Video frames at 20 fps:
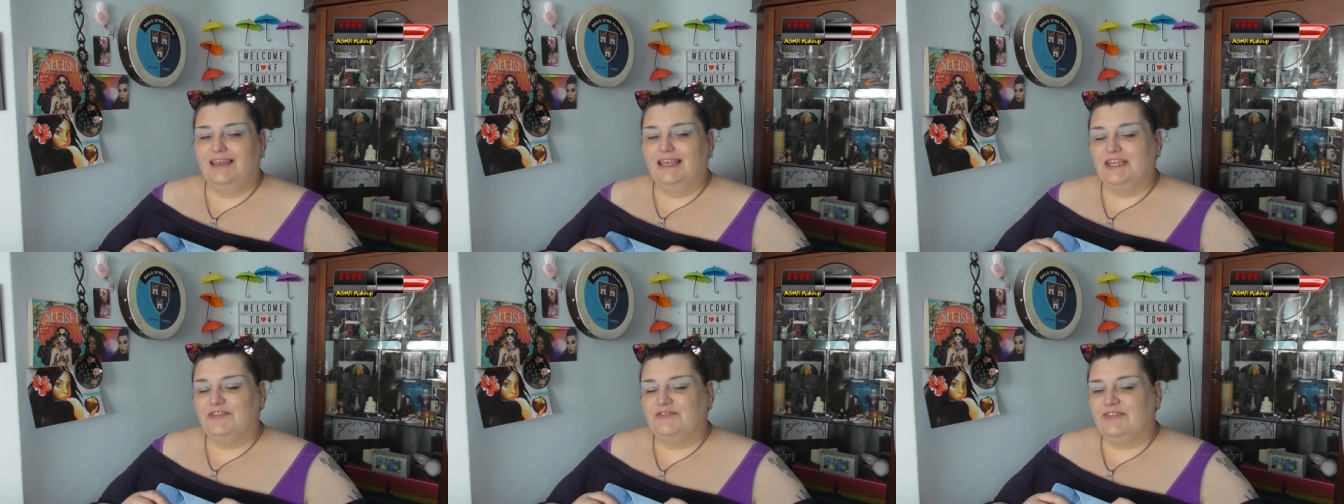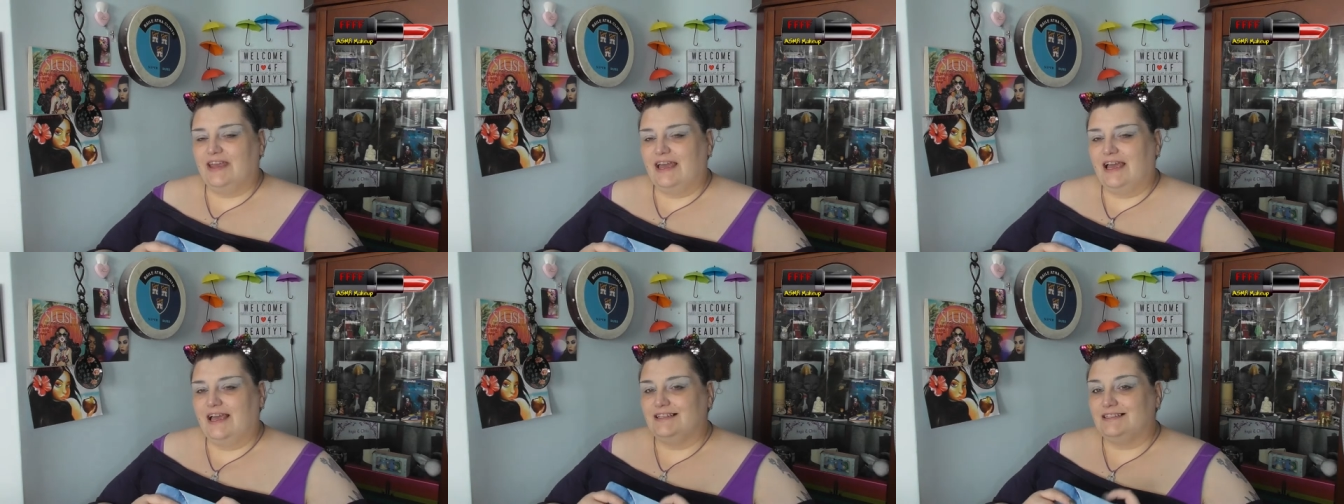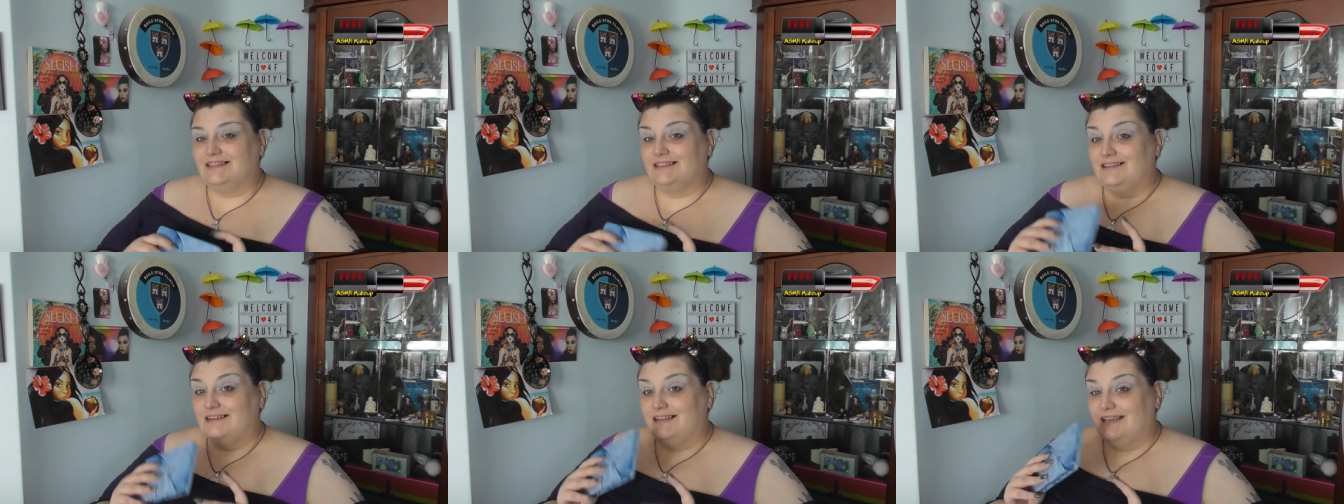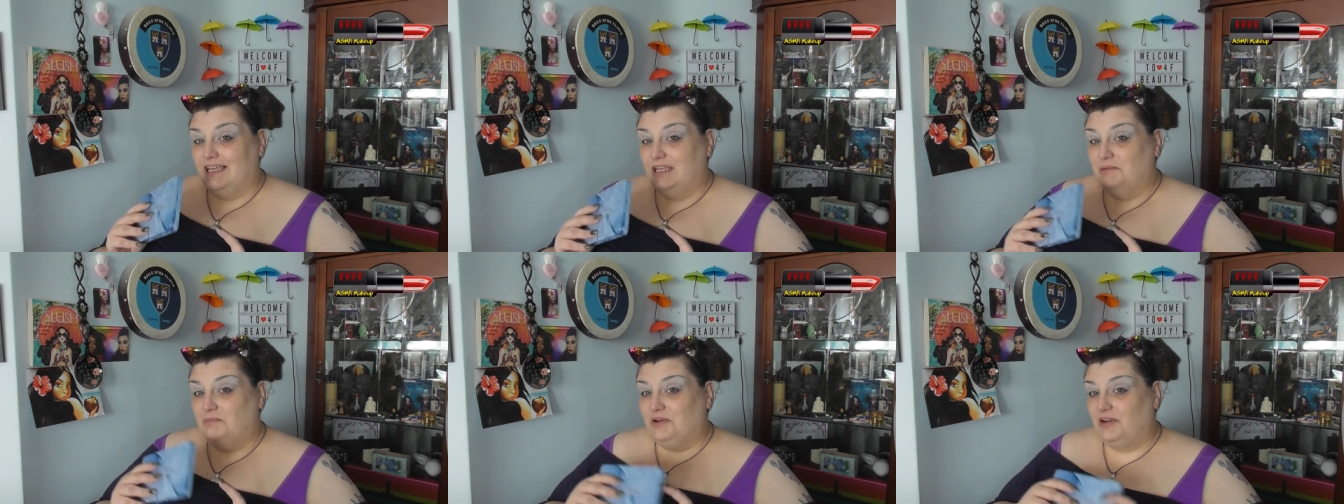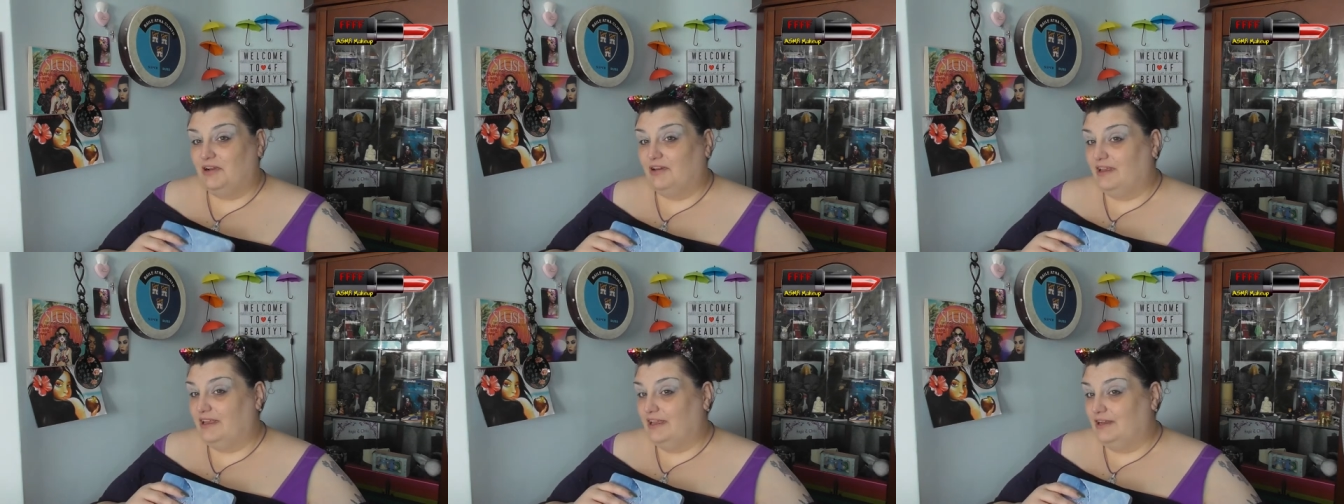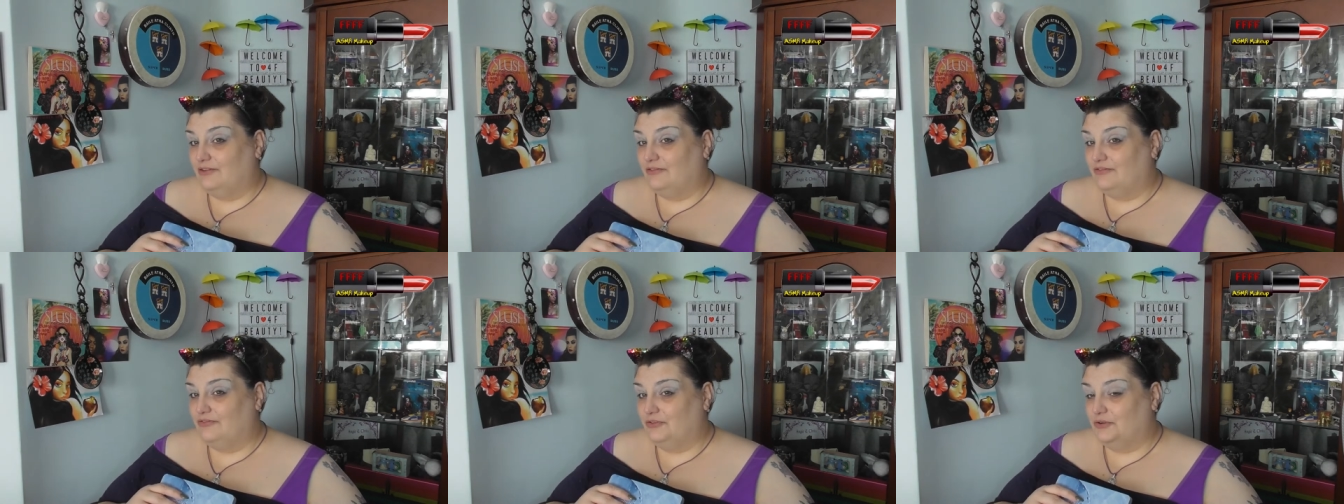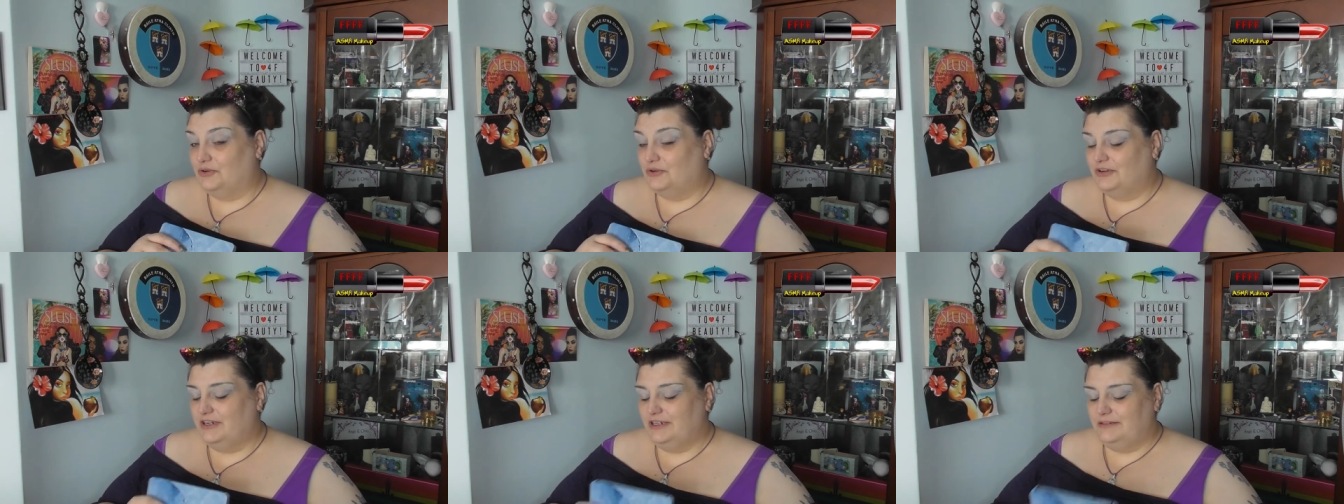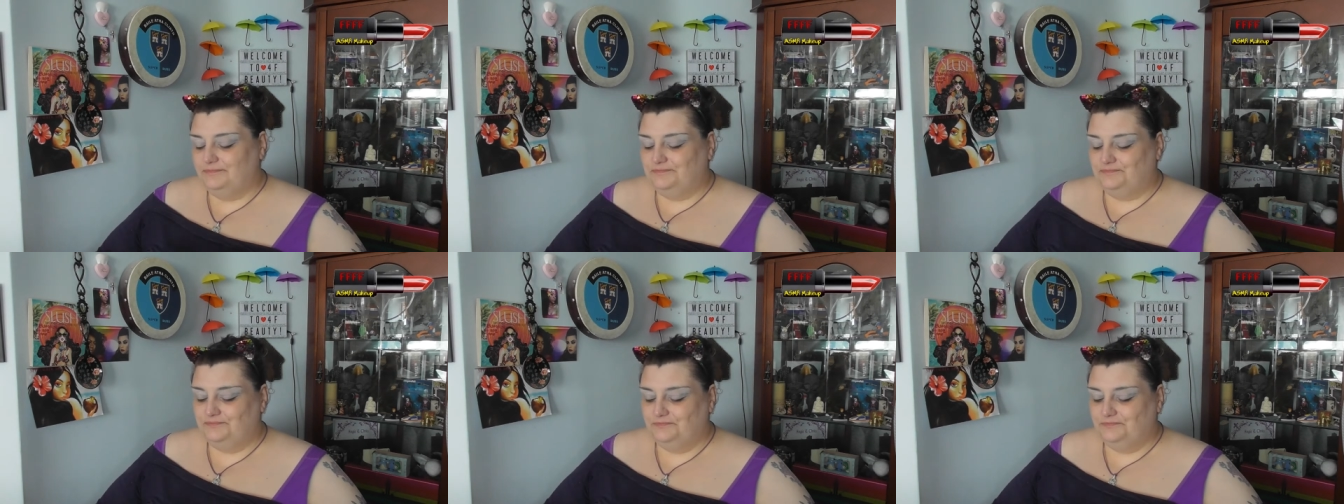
If it hasn't, keep an eye out for it.